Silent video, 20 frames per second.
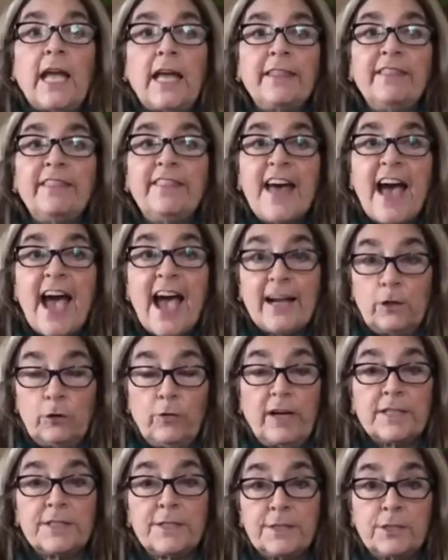and that
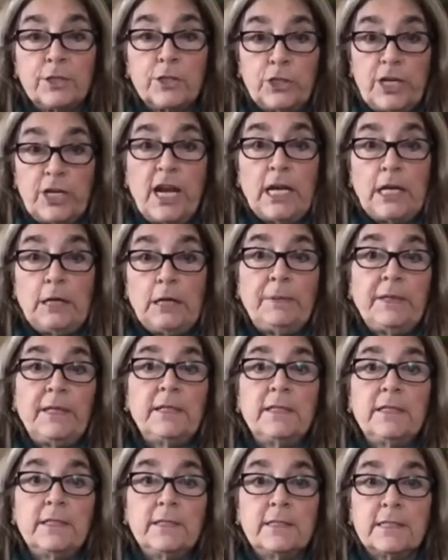crescent shape
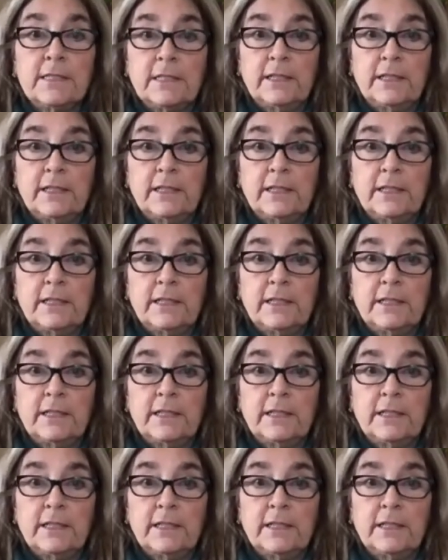is